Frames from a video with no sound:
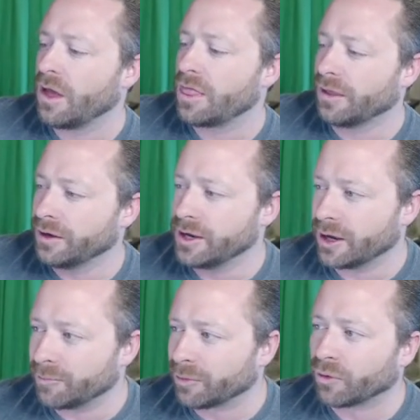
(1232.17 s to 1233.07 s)
the
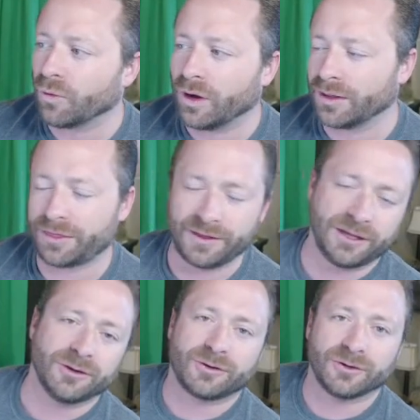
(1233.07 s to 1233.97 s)
number one thing
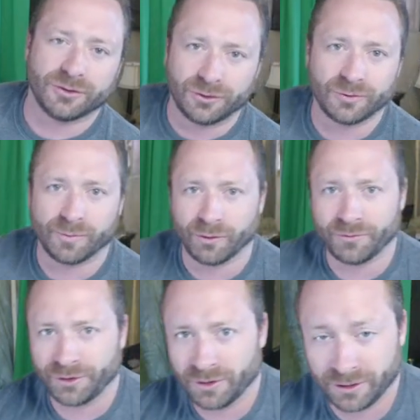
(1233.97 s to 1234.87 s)
you can do to
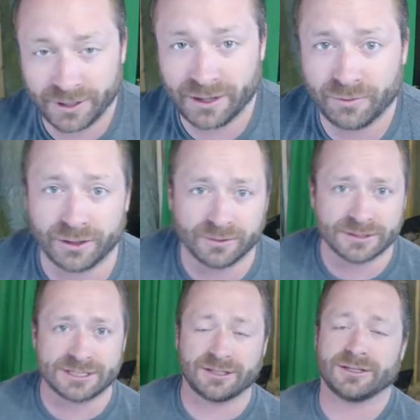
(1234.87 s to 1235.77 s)
improve your internet, whether
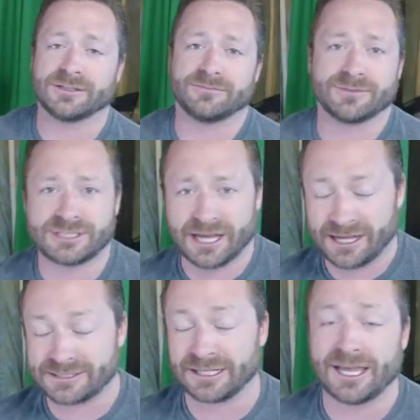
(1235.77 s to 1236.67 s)
it's in the
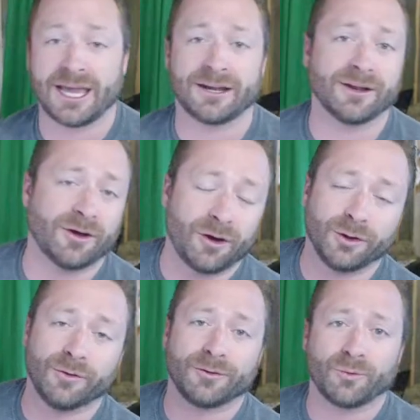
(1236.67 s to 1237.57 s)
States and Canada,
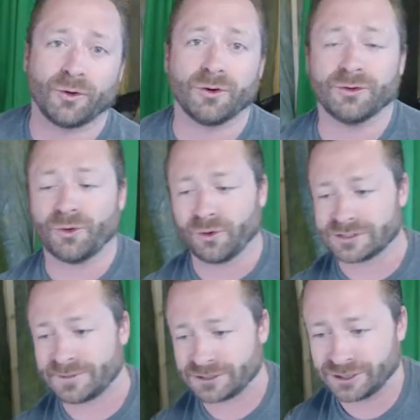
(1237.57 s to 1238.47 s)
all over the world, or
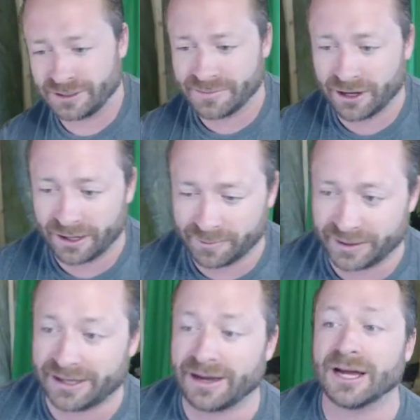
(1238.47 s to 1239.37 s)
especially in Merida,
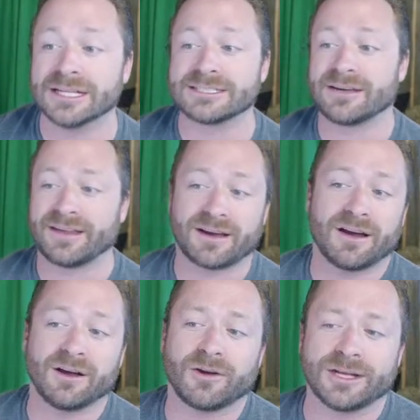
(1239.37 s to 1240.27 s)
because of that
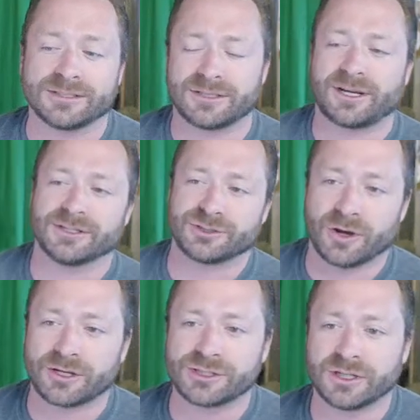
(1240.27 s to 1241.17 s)
concrete
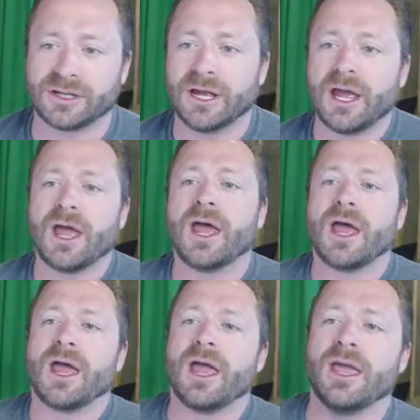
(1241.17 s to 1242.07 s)
construction,
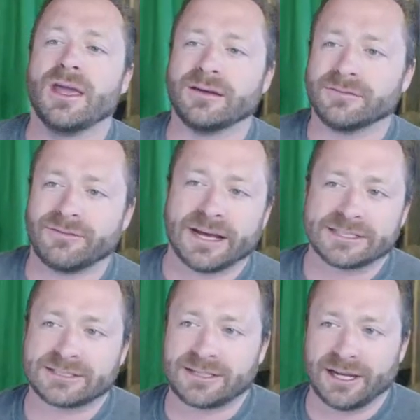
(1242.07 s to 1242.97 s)

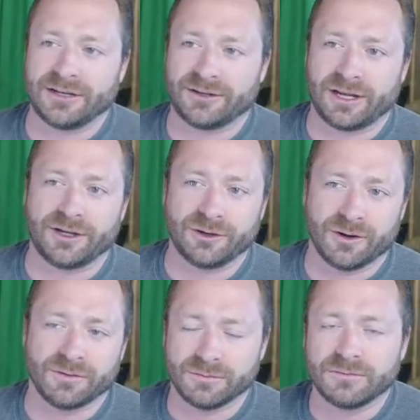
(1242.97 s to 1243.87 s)
invest in
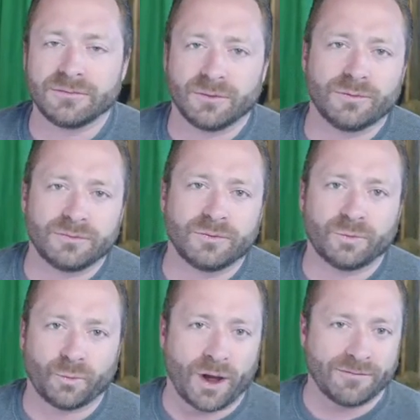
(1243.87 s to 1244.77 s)
your
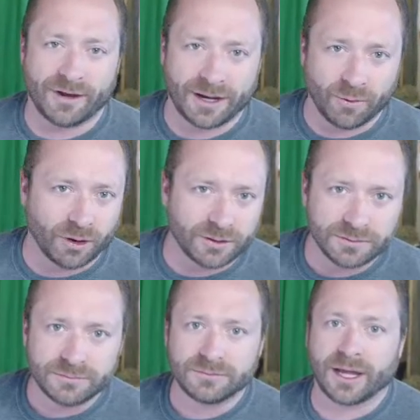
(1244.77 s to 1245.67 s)
Wi-Fi network.
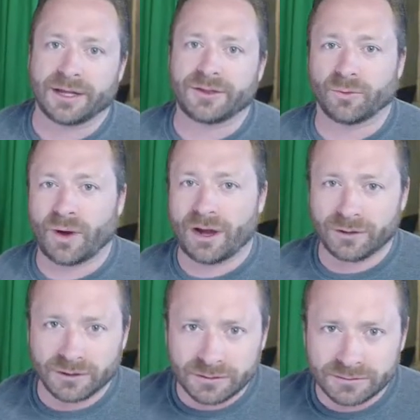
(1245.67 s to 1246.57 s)
Like the
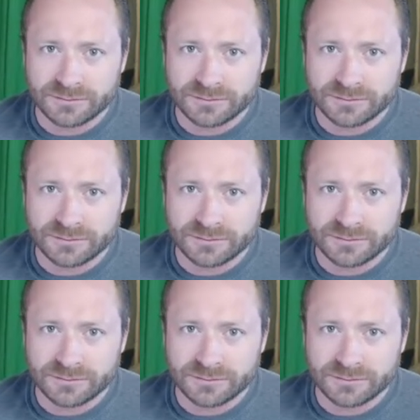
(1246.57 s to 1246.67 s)
router,